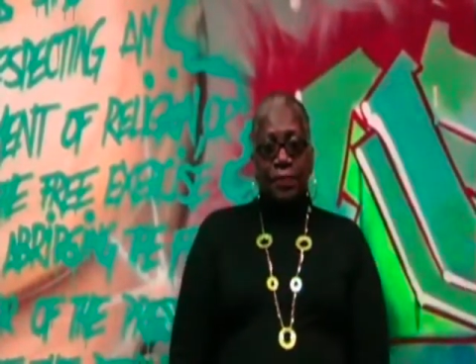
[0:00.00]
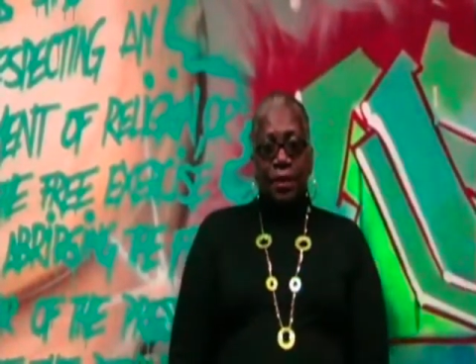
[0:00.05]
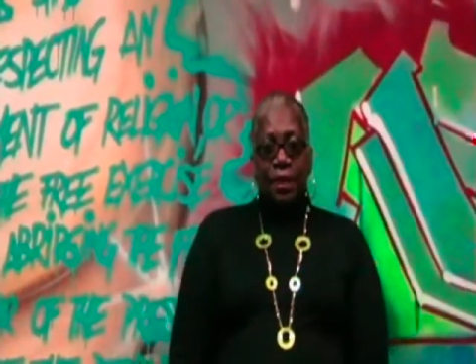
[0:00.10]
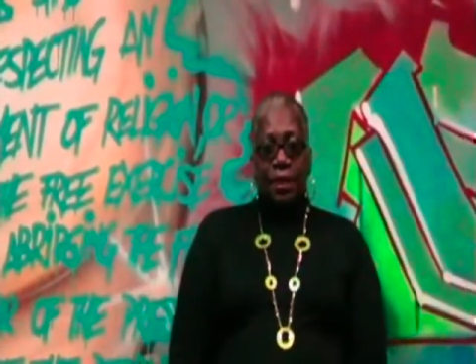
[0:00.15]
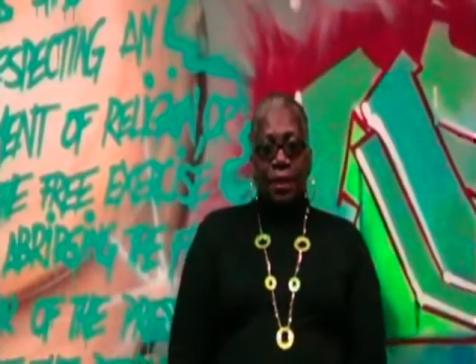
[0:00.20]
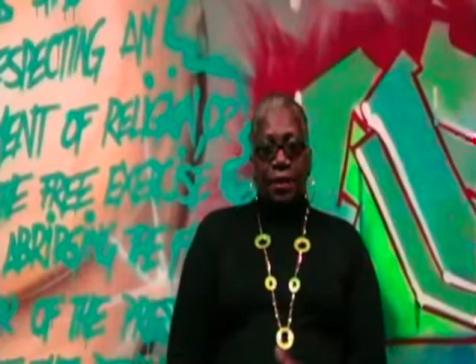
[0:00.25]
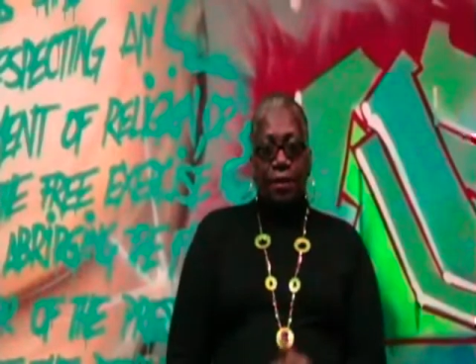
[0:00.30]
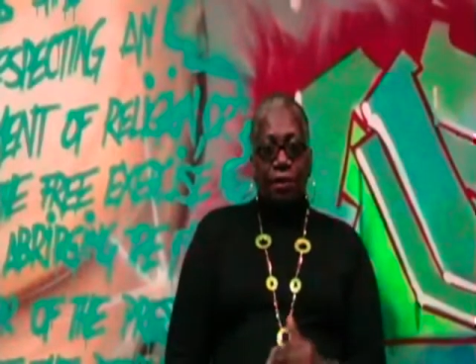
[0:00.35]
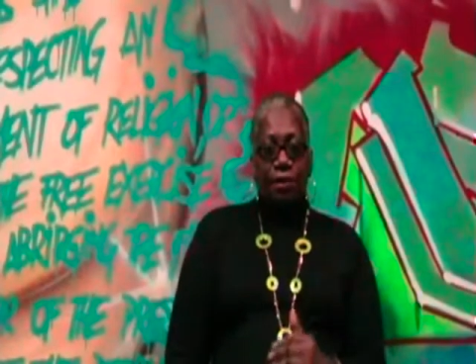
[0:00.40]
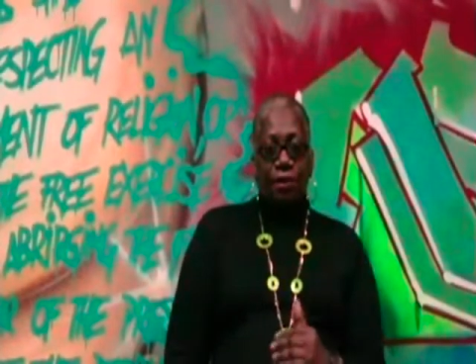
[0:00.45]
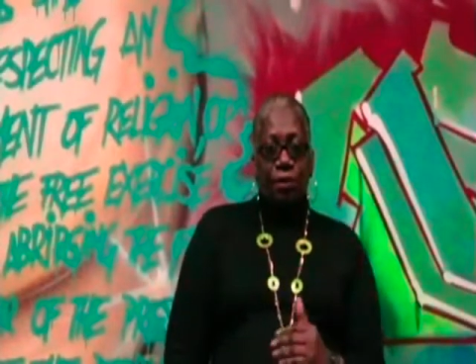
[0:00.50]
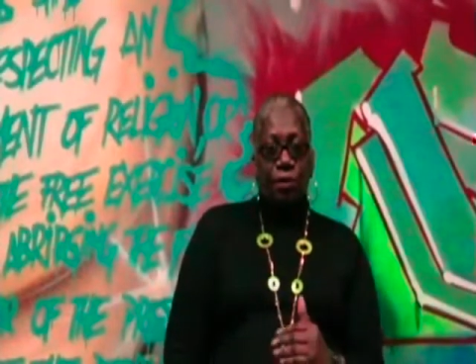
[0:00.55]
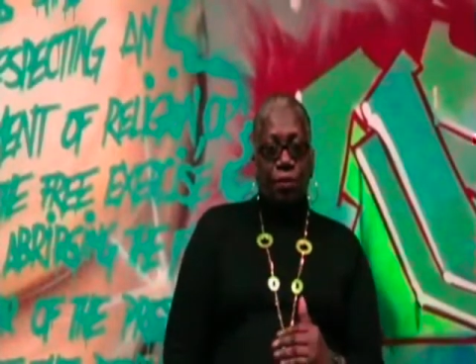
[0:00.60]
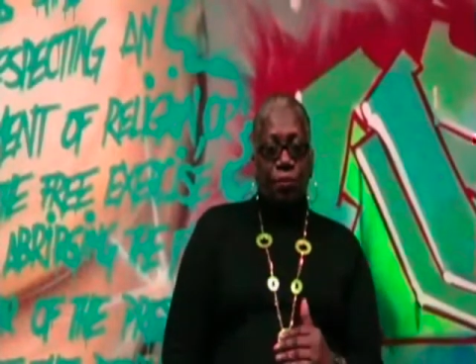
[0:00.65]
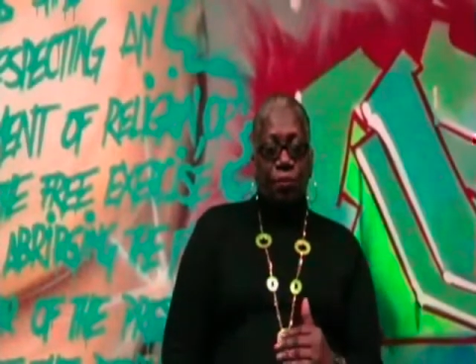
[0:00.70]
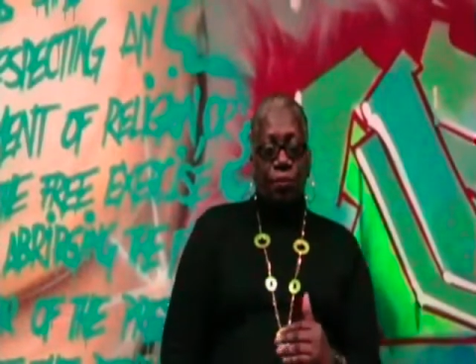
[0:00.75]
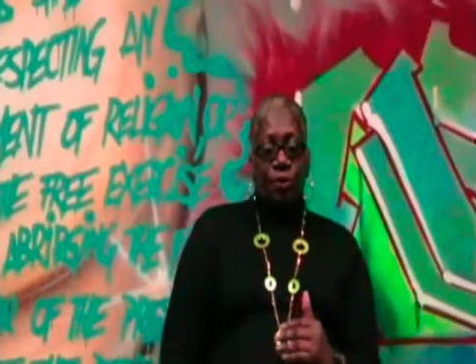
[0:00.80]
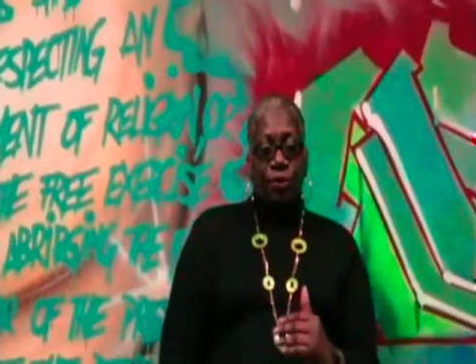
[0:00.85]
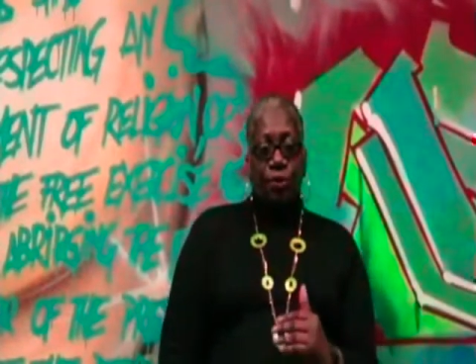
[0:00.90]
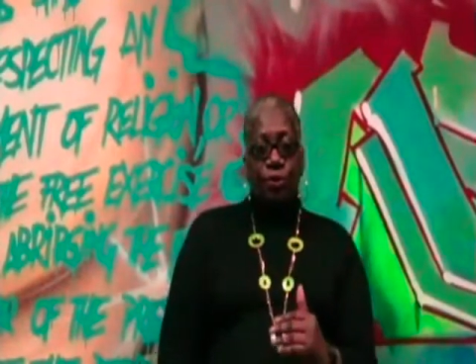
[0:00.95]
And you know,
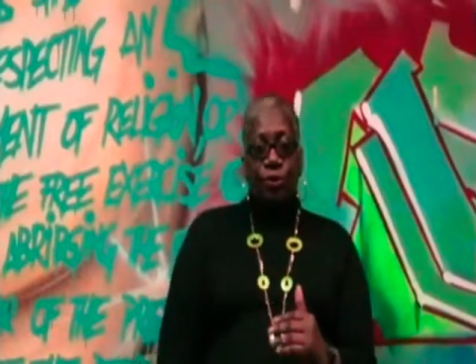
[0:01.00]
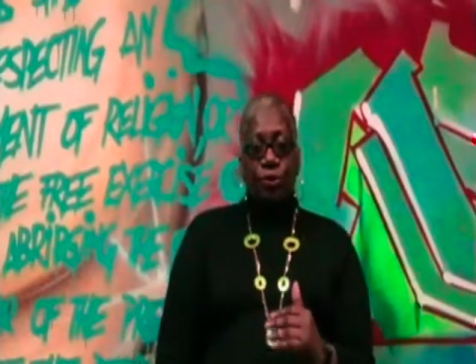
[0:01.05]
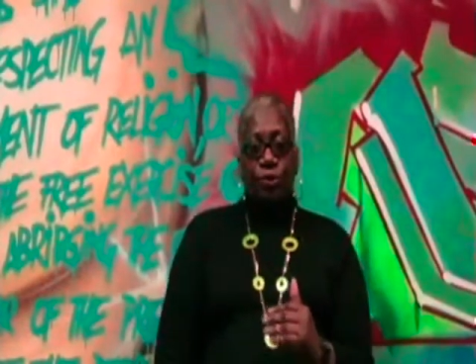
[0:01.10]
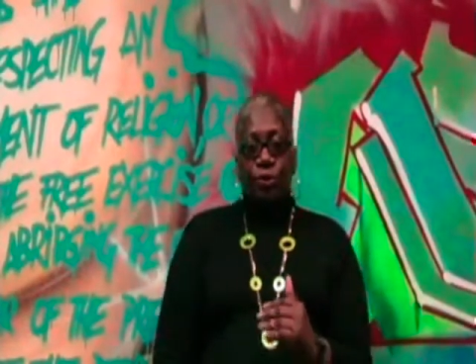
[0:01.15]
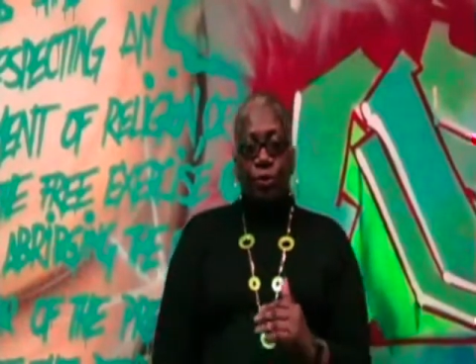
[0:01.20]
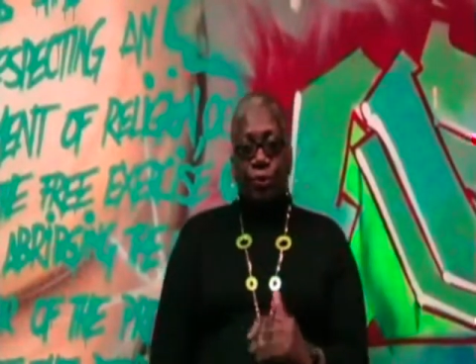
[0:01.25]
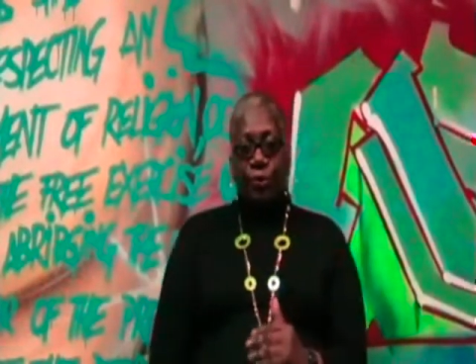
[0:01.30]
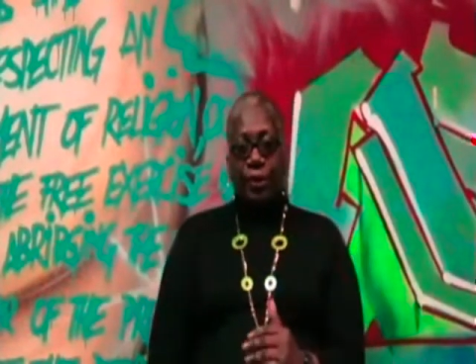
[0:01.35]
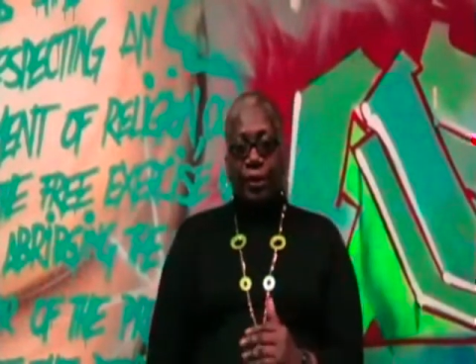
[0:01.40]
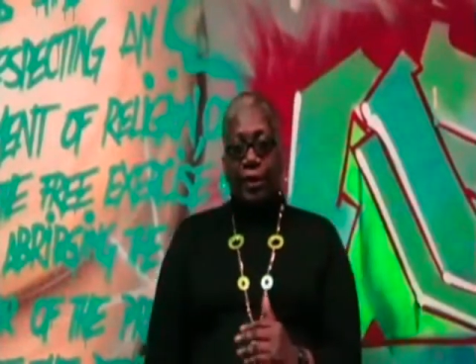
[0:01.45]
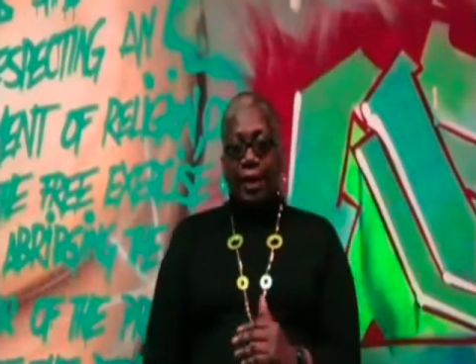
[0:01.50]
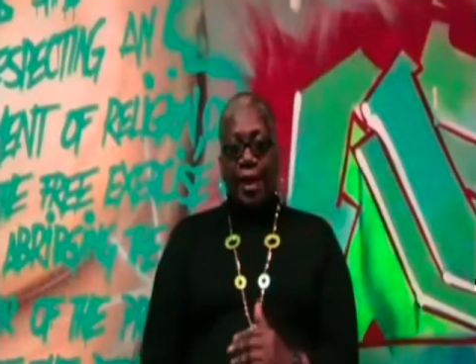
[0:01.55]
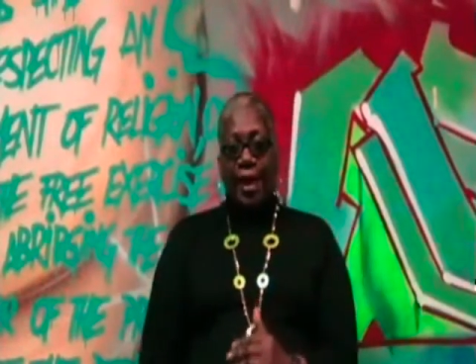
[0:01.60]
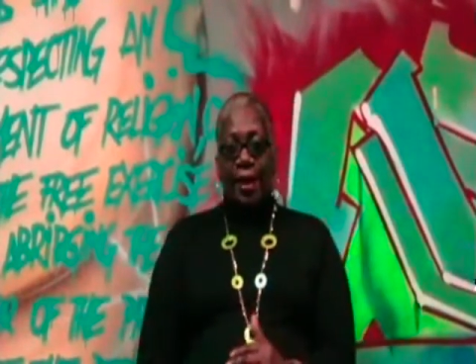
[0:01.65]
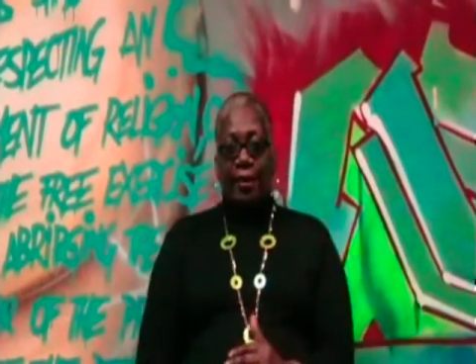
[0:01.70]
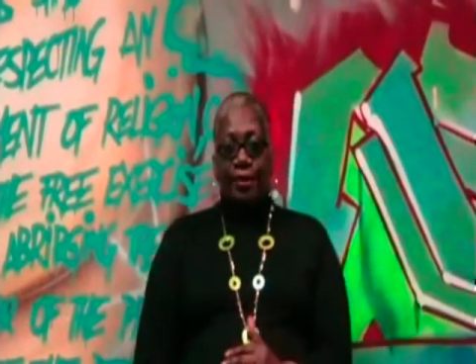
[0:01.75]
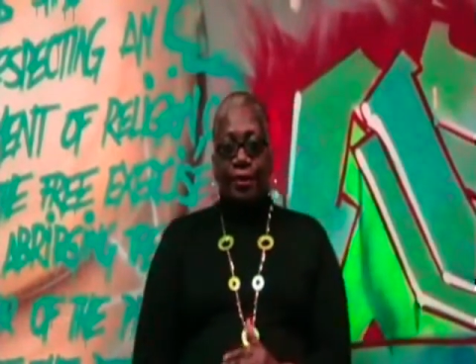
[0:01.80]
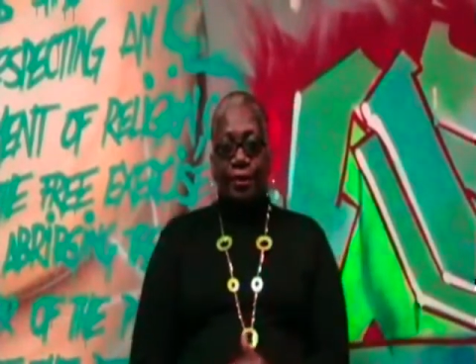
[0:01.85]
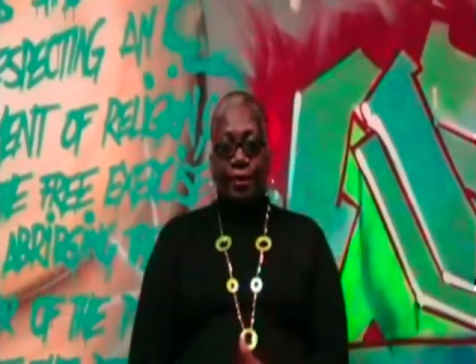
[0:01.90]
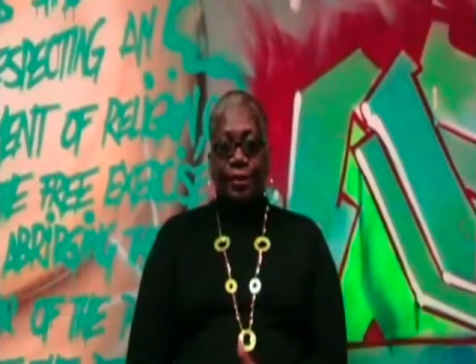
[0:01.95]
when you're doing
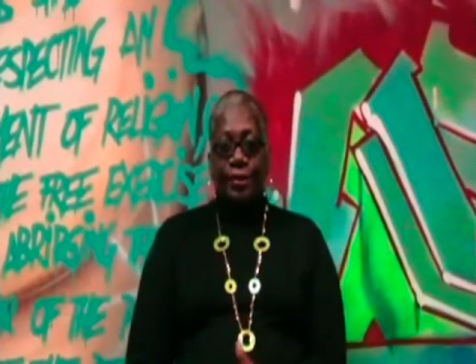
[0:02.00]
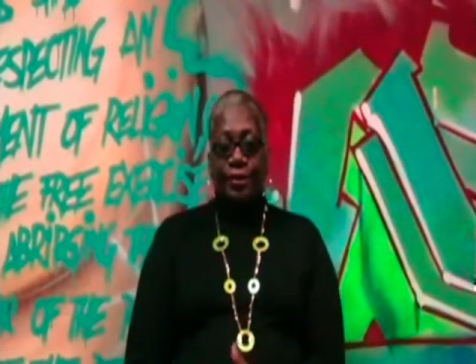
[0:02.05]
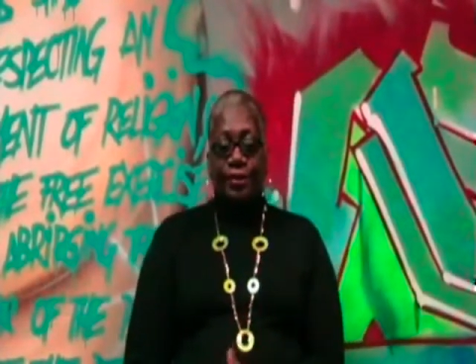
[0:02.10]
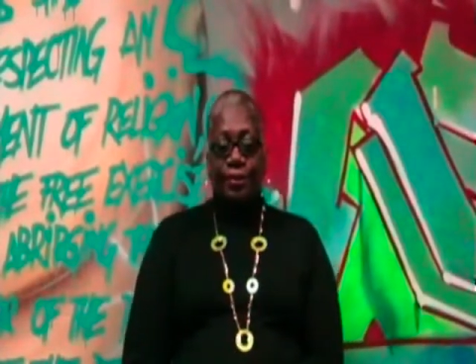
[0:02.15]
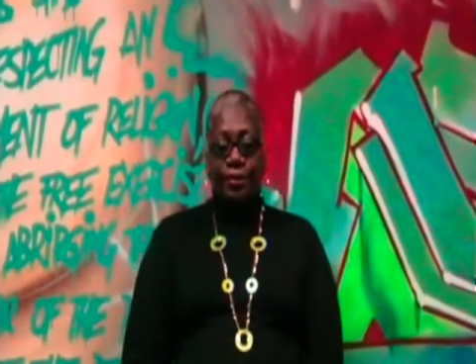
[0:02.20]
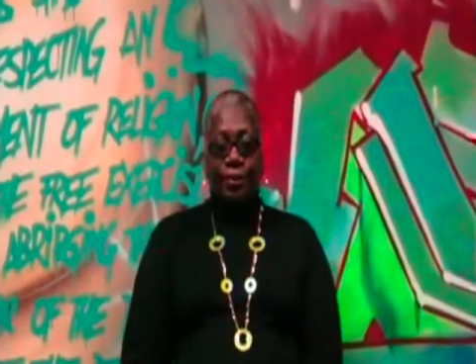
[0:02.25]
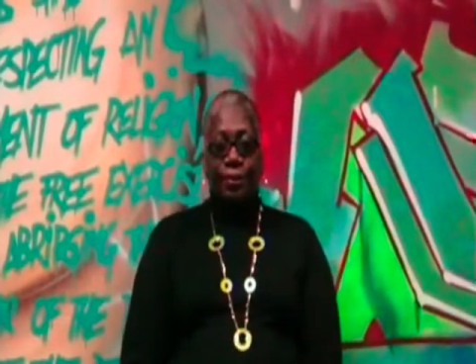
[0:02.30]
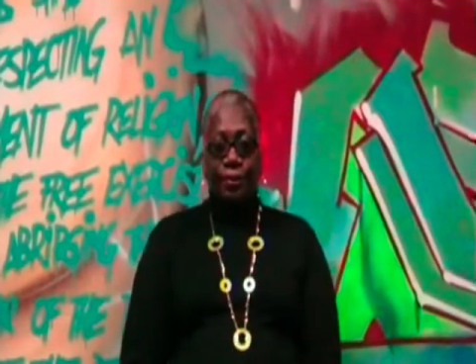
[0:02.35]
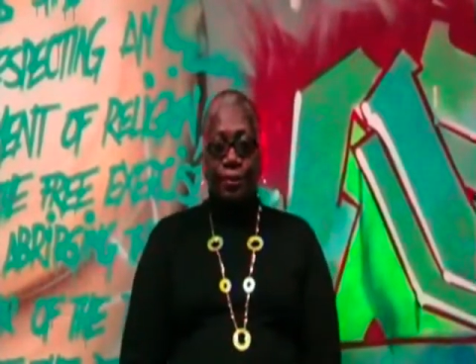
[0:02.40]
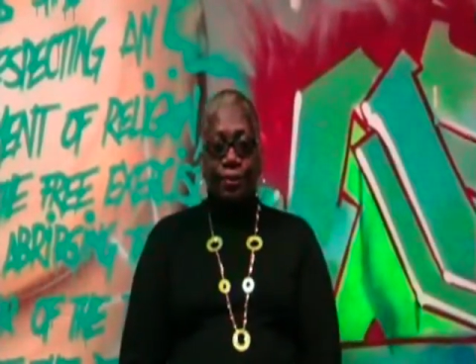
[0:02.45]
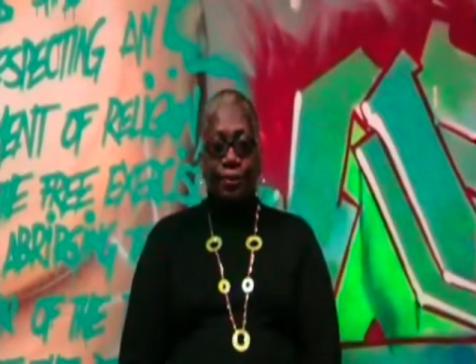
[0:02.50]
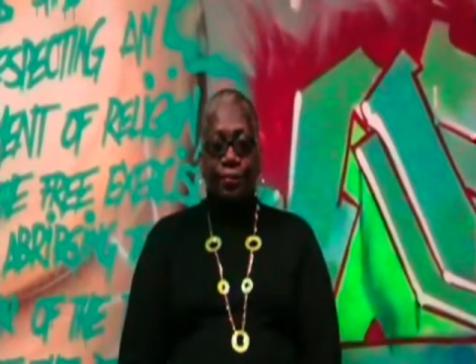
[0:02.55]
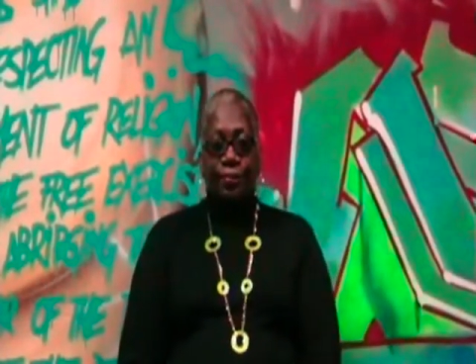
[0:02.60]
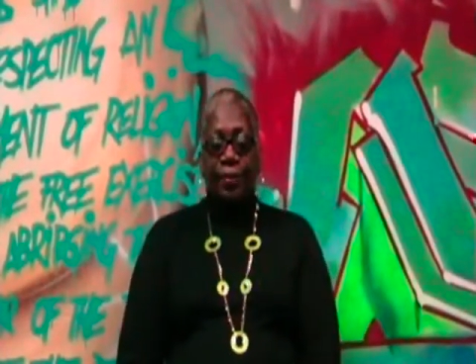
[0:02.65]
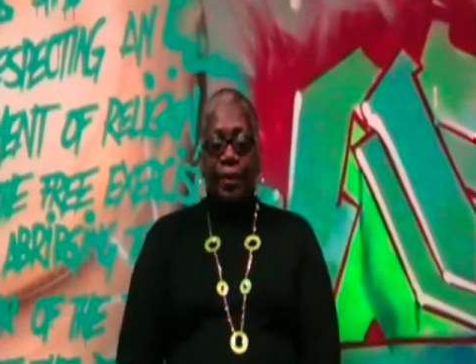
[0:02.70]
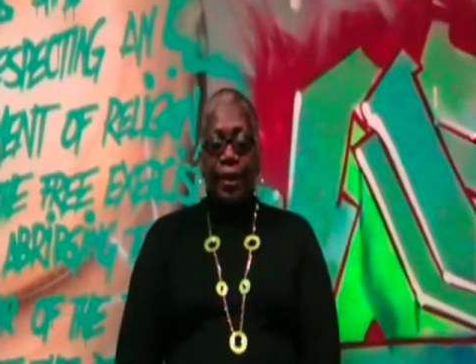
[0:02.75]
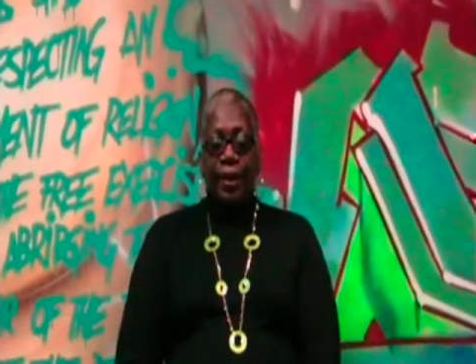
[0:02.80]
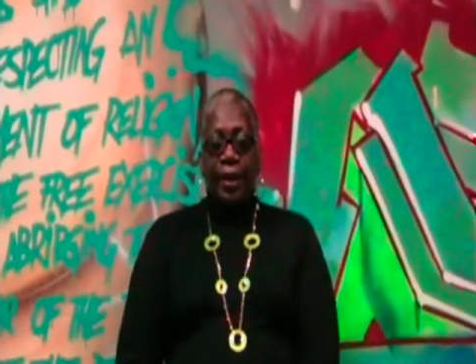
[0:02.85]
out here on this earth,